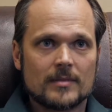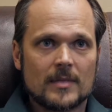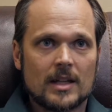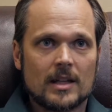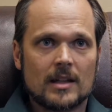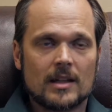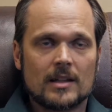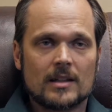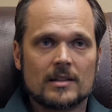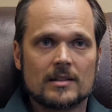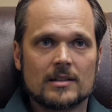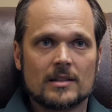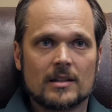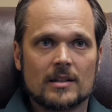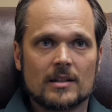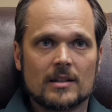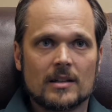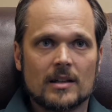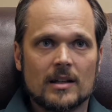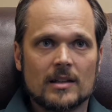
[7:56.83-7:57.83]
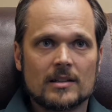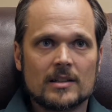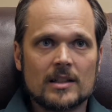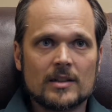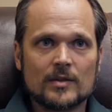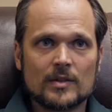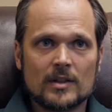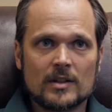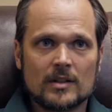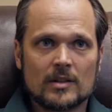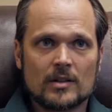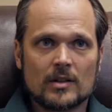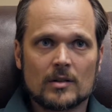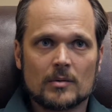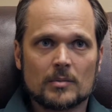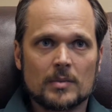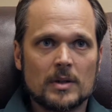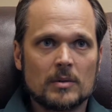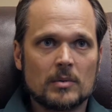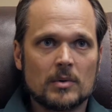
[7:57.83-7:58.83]
and even there
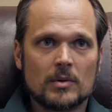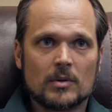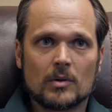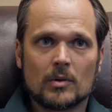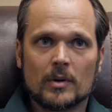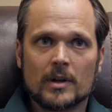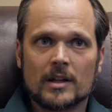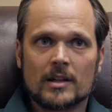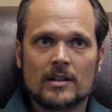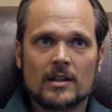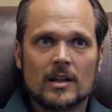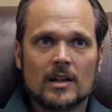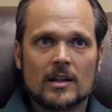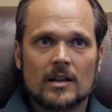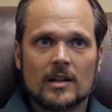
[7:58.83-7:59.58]
are people going in